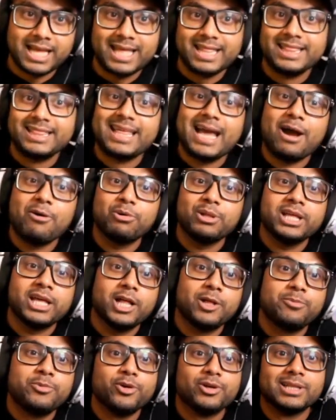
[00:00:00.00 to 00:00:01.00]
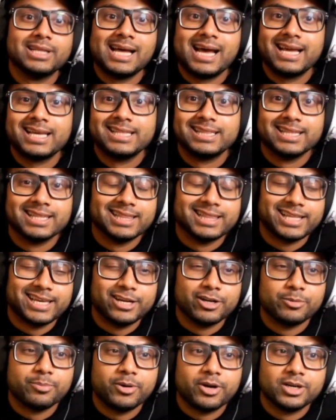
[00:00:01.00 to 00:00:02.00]
and that will help you a lot in the
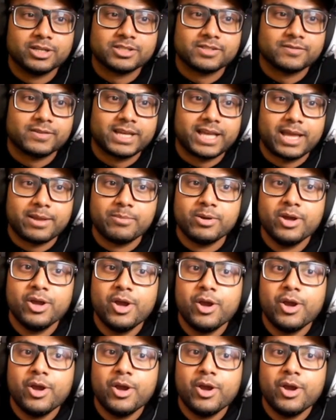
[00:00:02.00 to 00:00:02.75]
later parts of the game